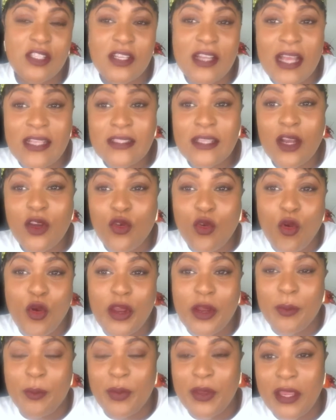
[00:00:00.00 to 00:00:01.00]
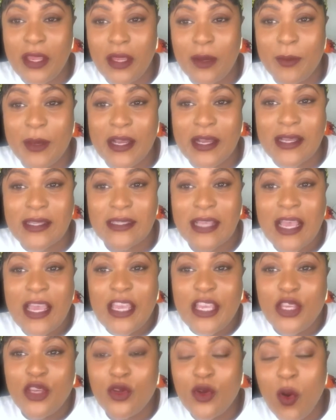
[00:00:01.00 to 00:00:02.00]
So that's a growing pain, because
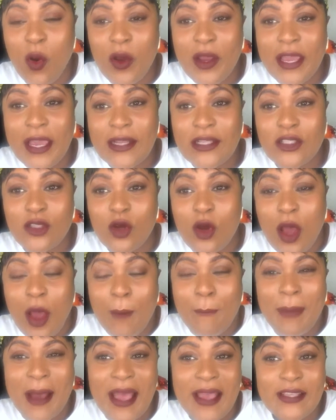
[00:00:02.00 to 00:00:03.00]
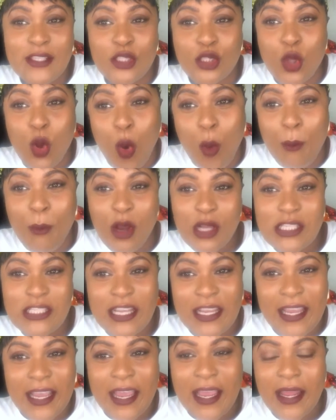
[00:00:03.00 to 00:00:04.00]
you don't get to buy so
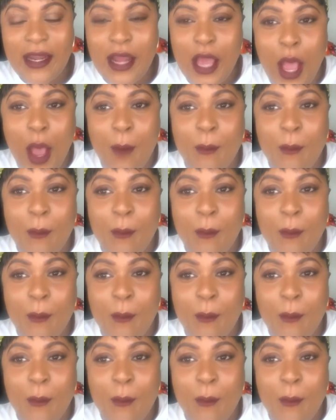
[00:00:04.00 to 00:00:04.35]
much again,